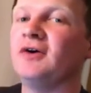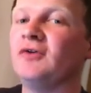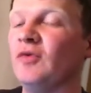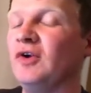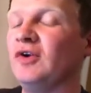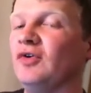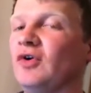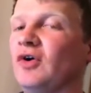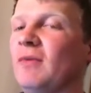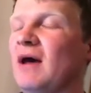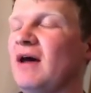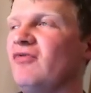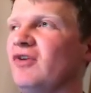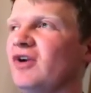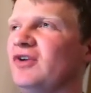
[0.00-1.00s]
We do it
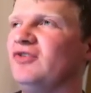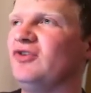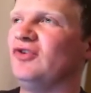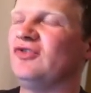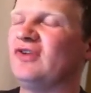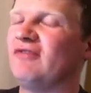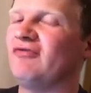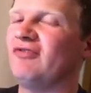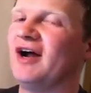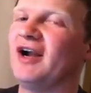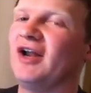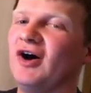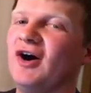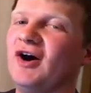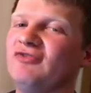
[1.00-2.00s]
every Tuesday and
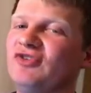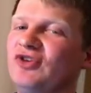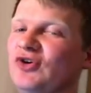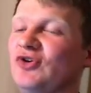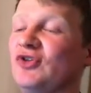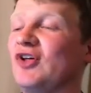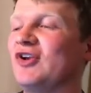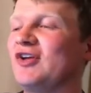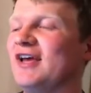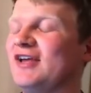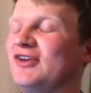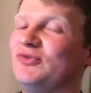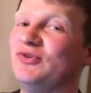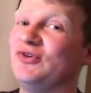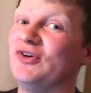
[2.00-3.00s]
Friday at half two. The other
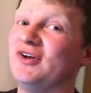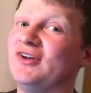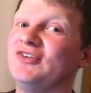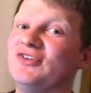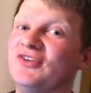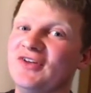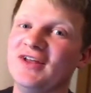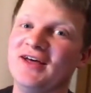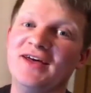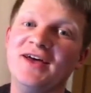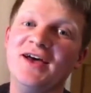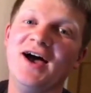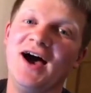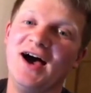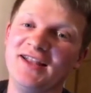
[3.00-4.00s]
case, we do it on a Sunday.
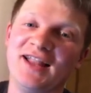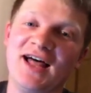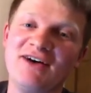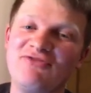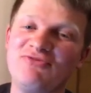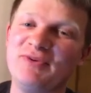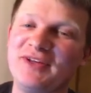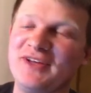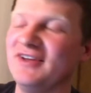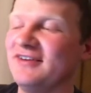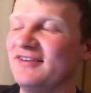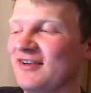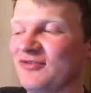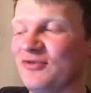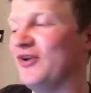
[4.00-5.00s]
I laugh
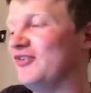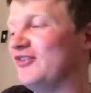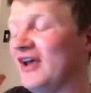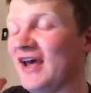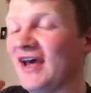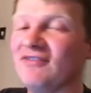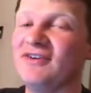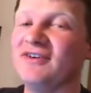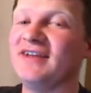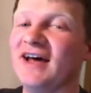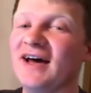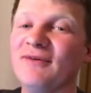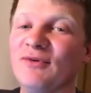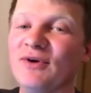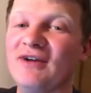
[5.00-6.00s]
because that's what I say every
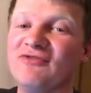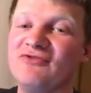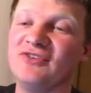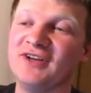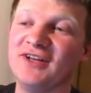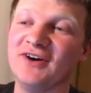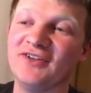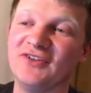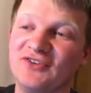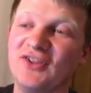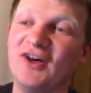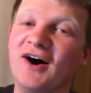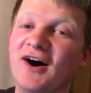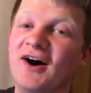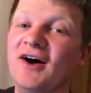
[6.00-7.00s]
time on every video at the
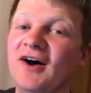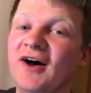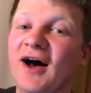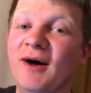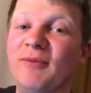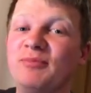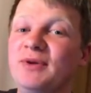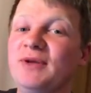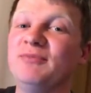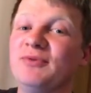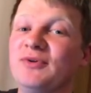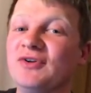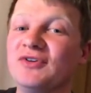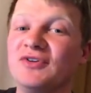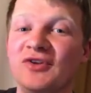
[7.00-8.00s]
start, and
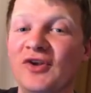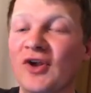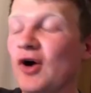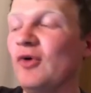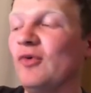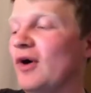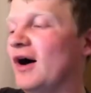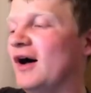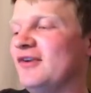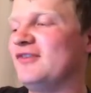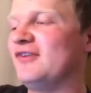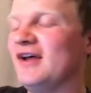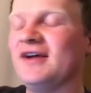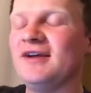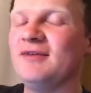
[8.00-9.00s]
people know what I
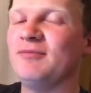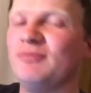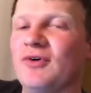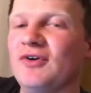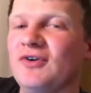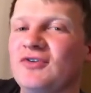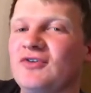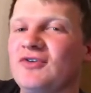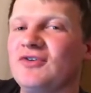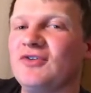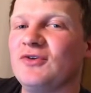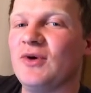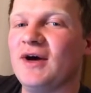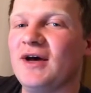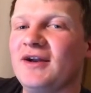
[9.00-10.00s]
say, but it's
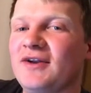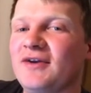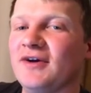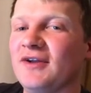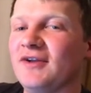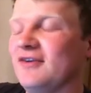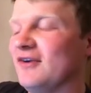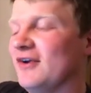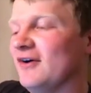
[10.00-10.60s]
just the way I do it.